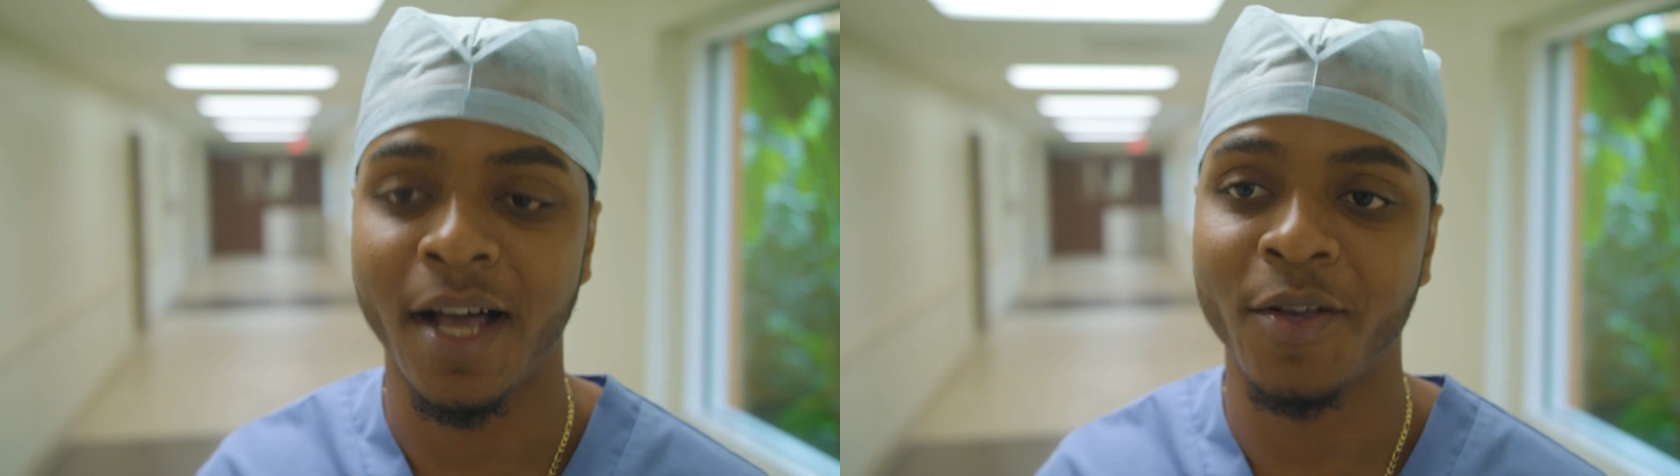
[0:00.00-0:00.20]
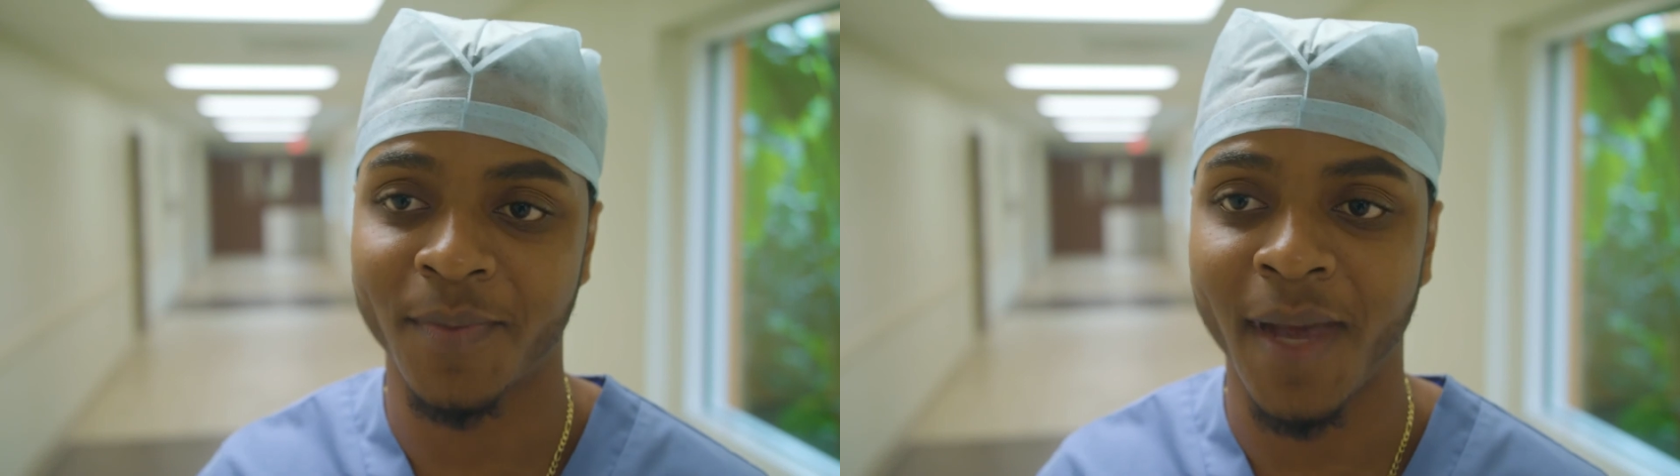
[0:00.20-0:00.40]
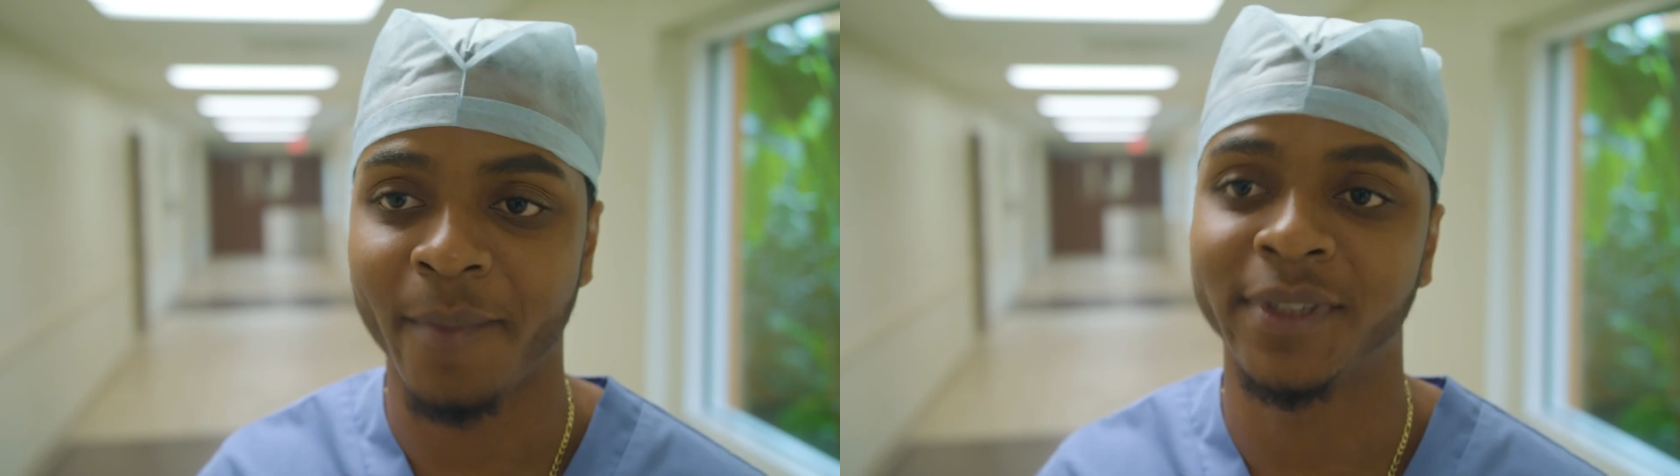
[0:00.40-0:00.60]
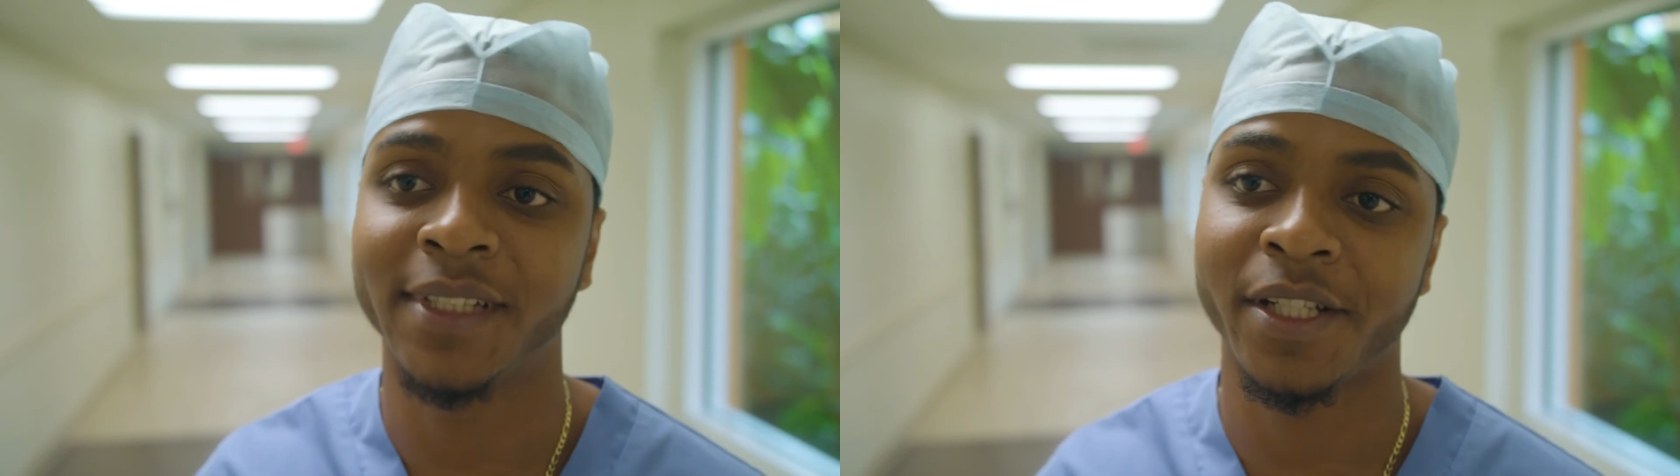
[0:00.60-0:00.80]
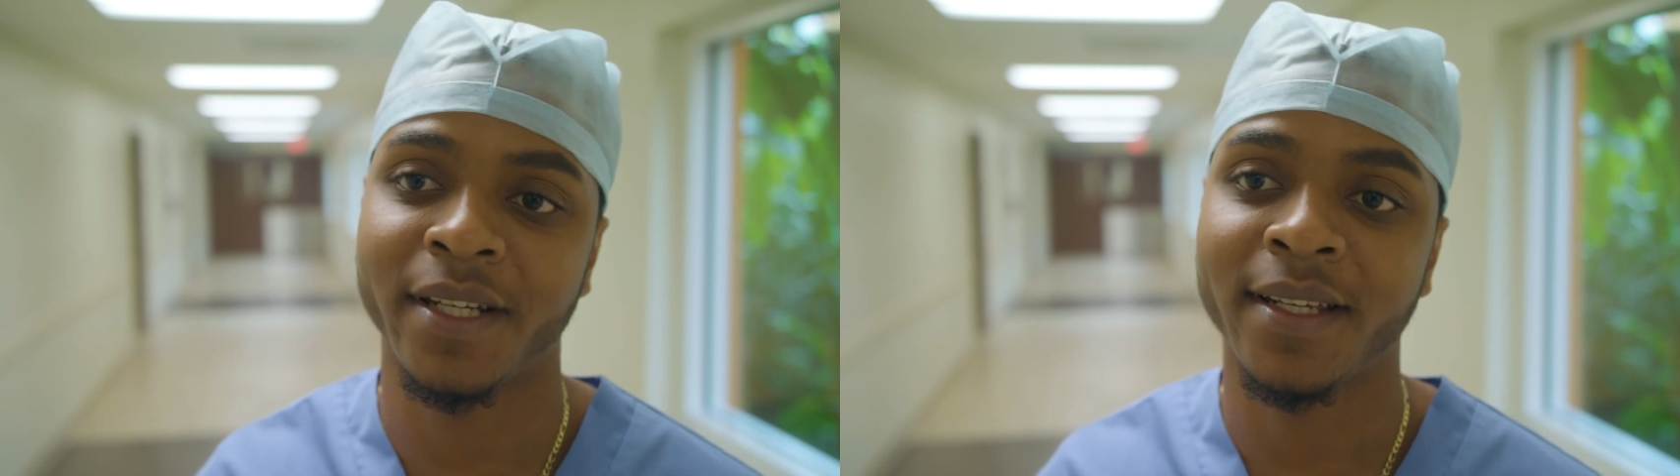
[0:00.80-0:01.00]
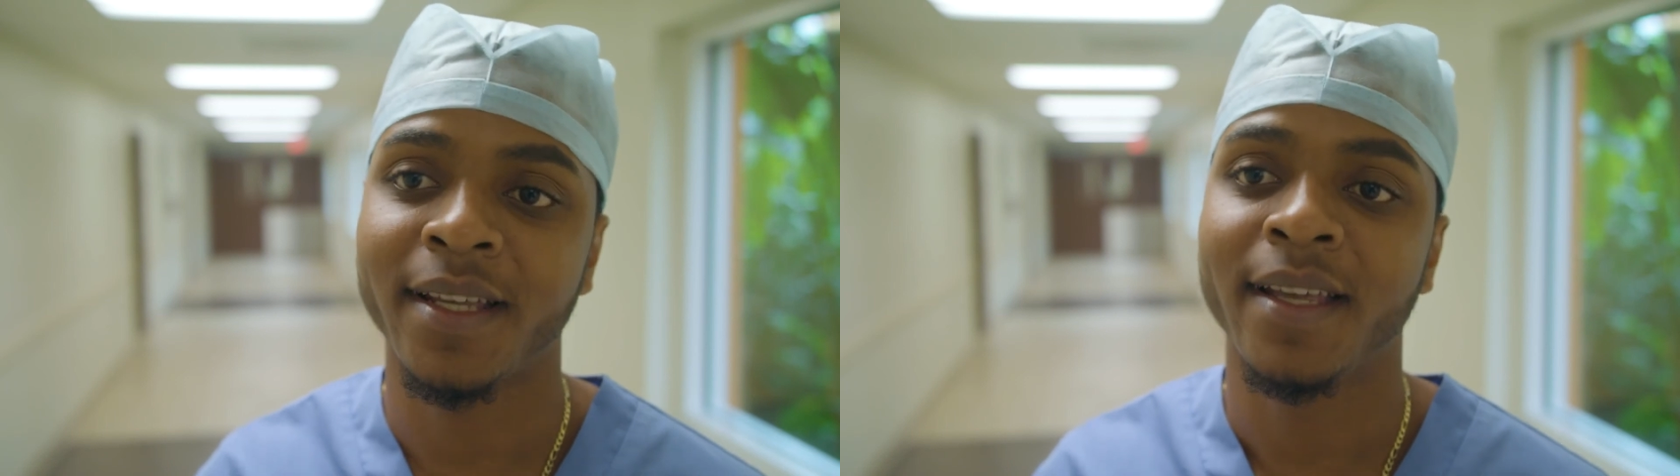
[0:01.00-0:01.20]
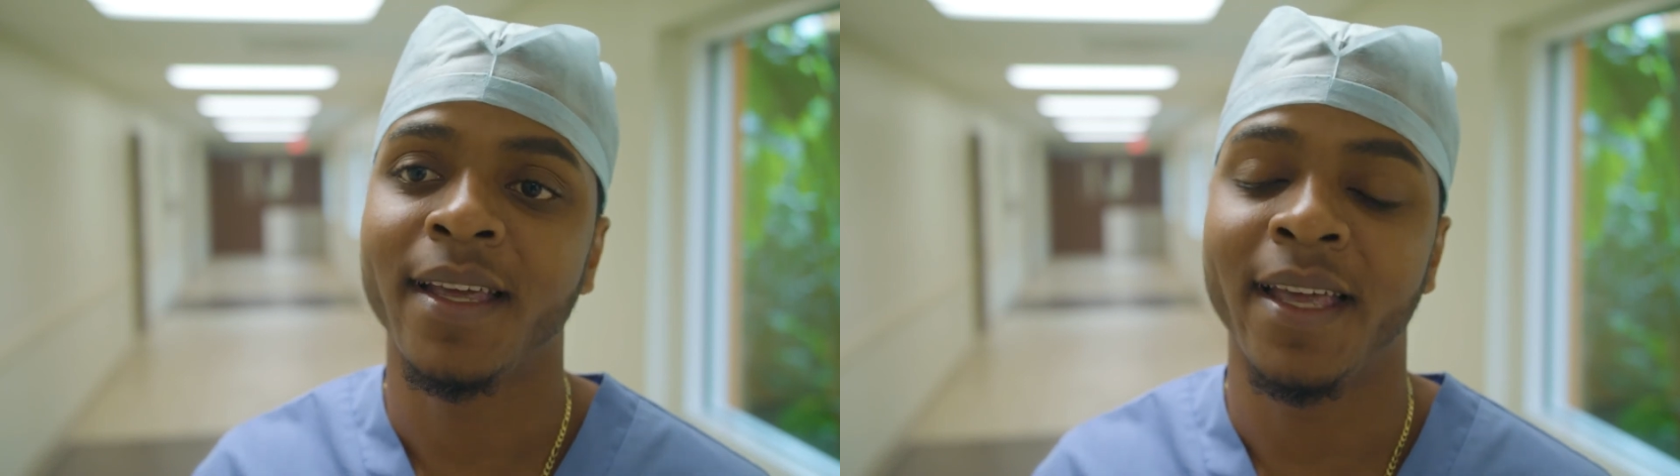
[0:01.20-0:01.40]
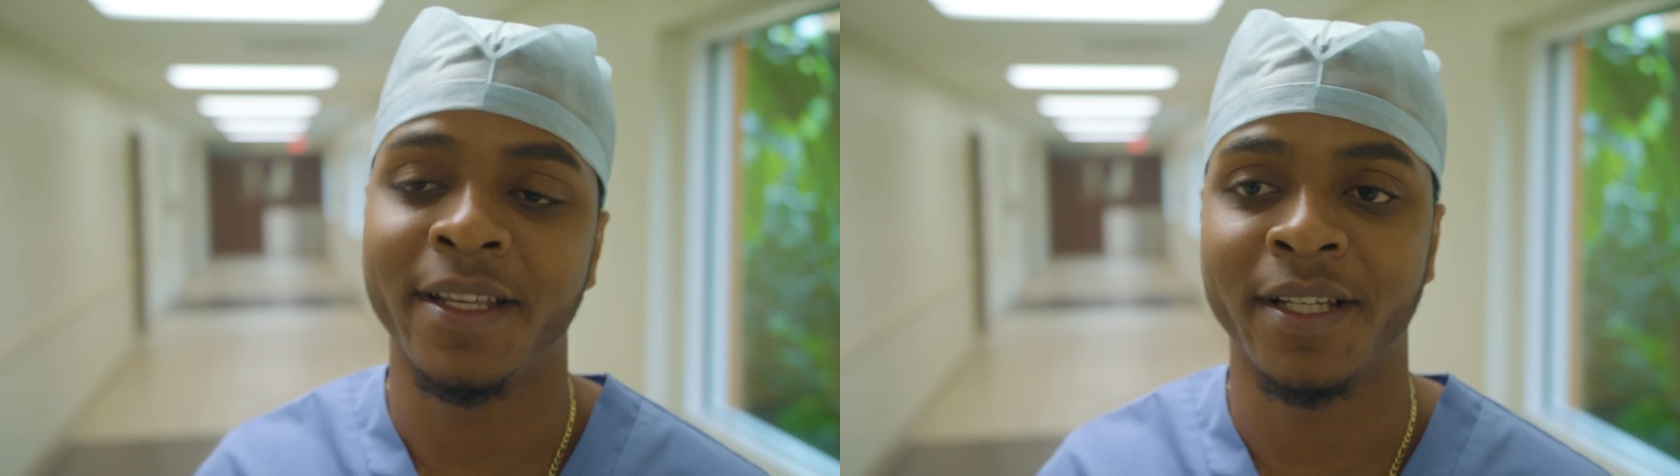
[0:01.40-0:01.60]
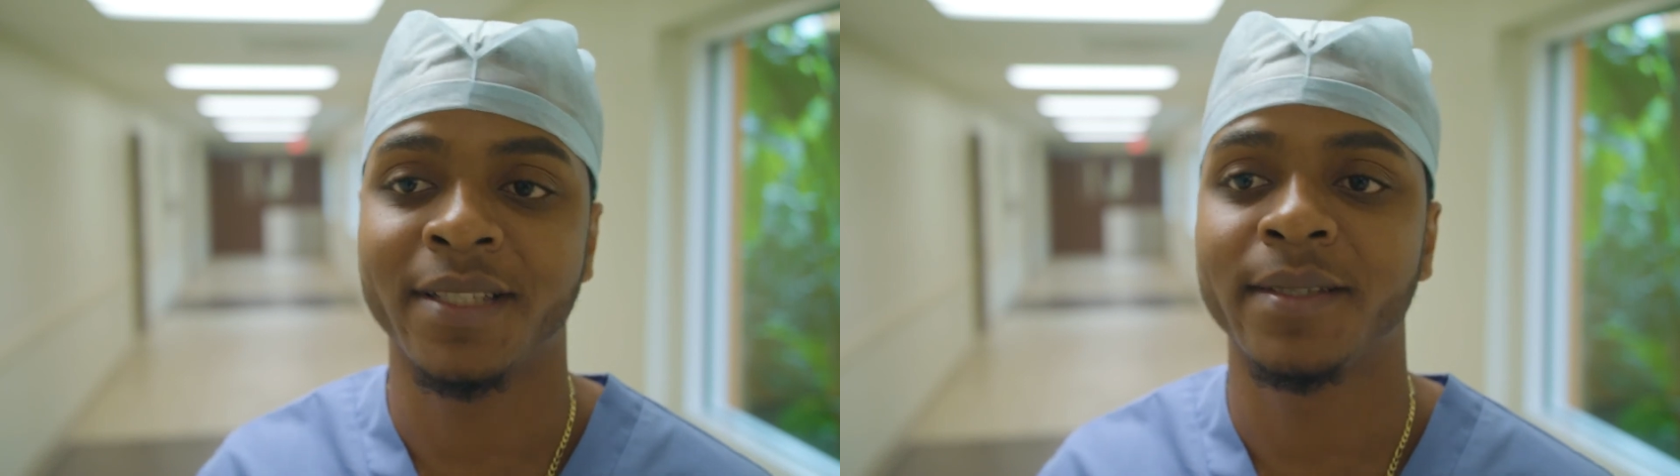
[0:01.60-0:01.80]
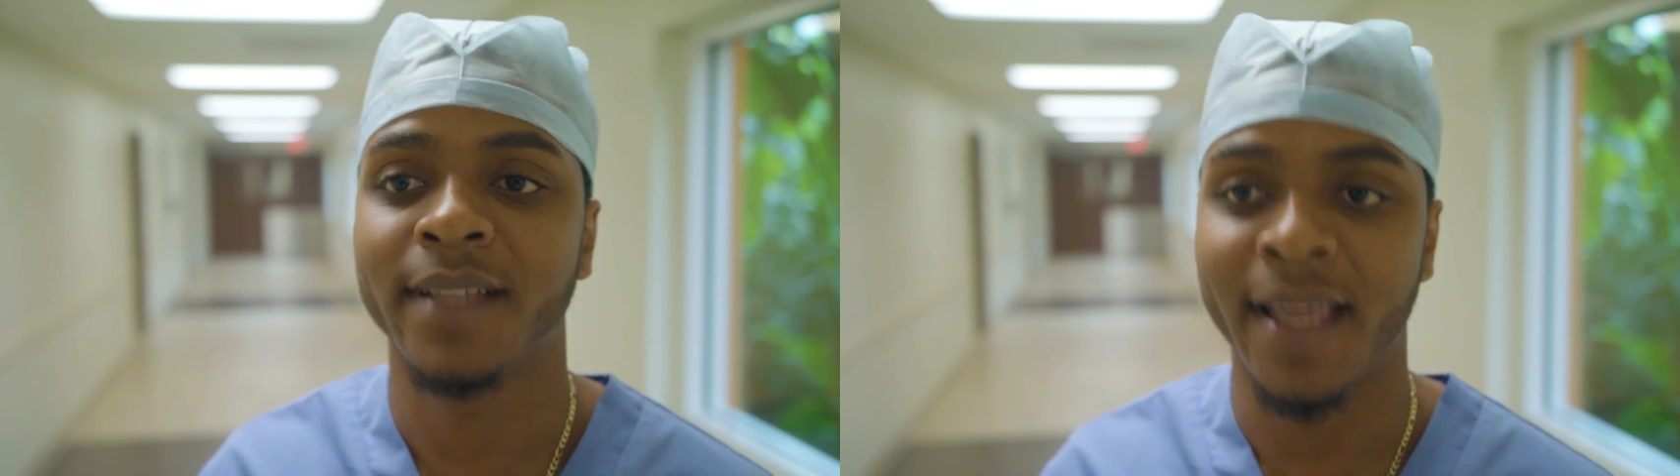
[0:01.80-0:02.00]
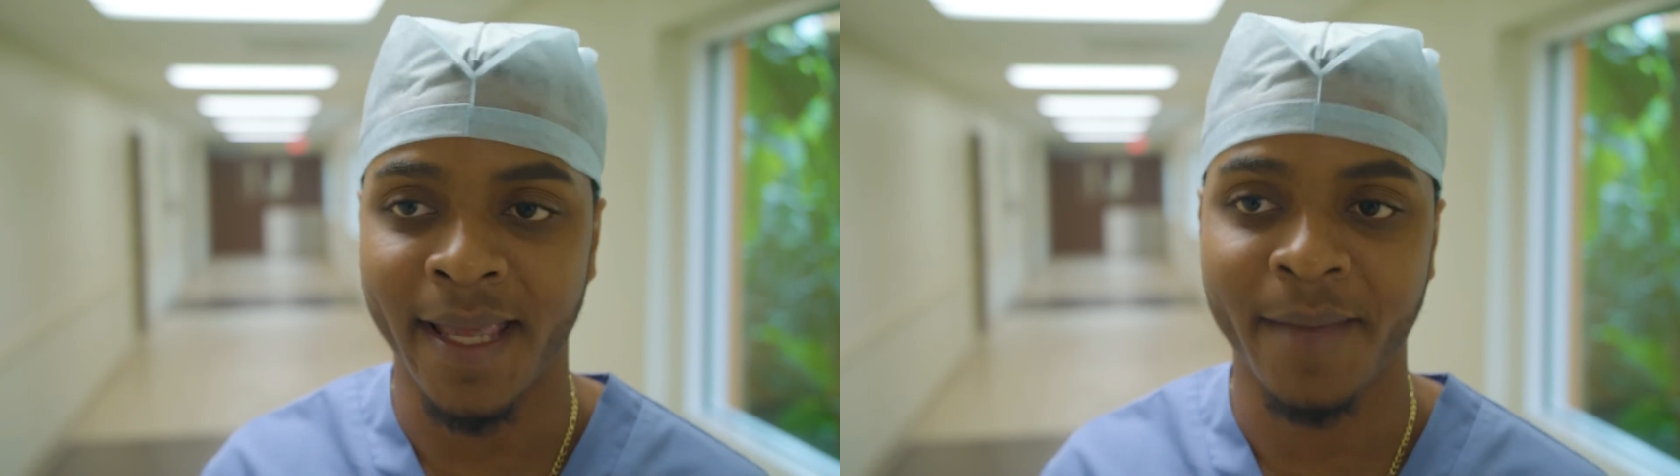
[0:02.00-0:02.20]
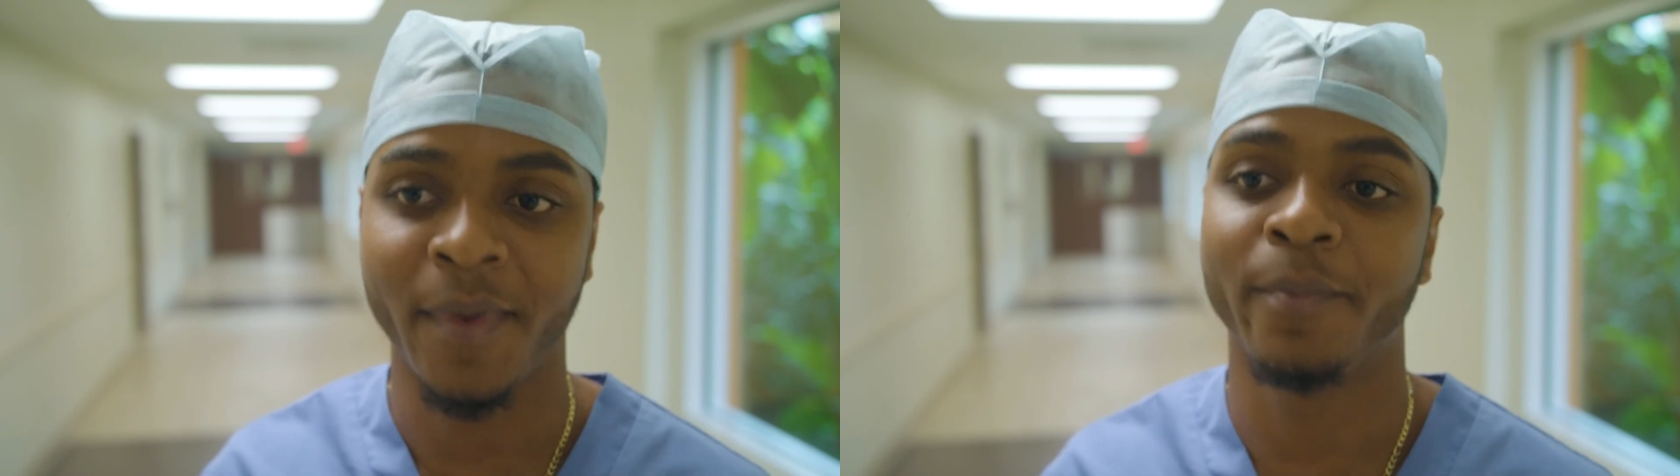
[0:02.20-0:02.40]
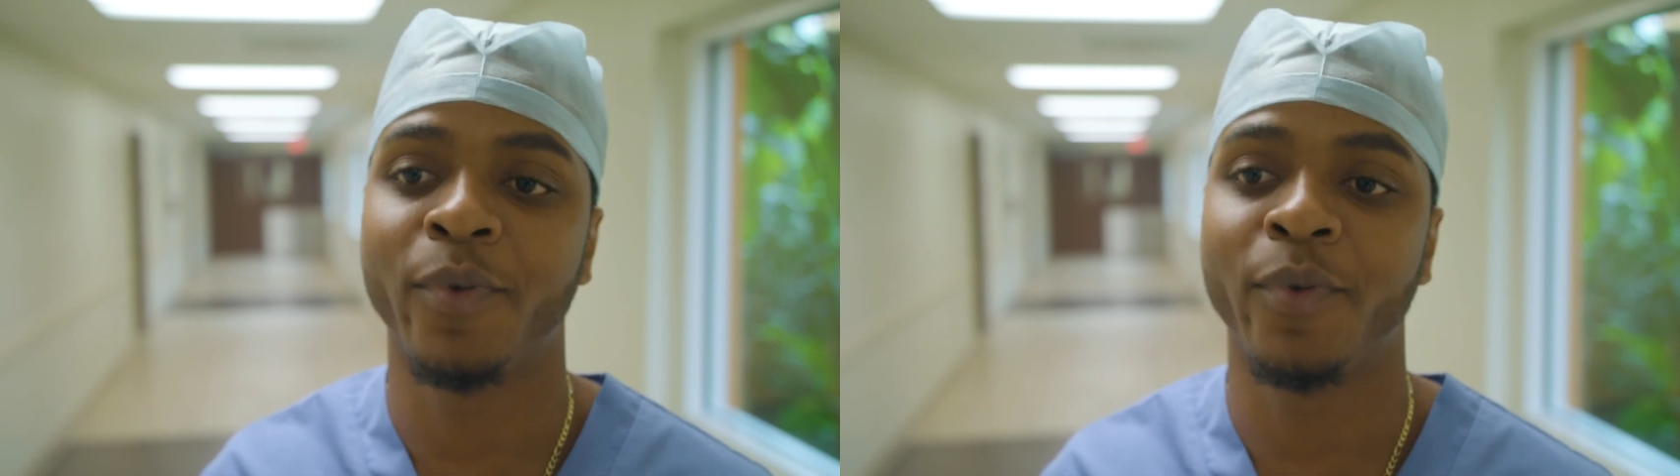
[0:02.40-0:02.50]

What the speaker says: houseman position and just aim and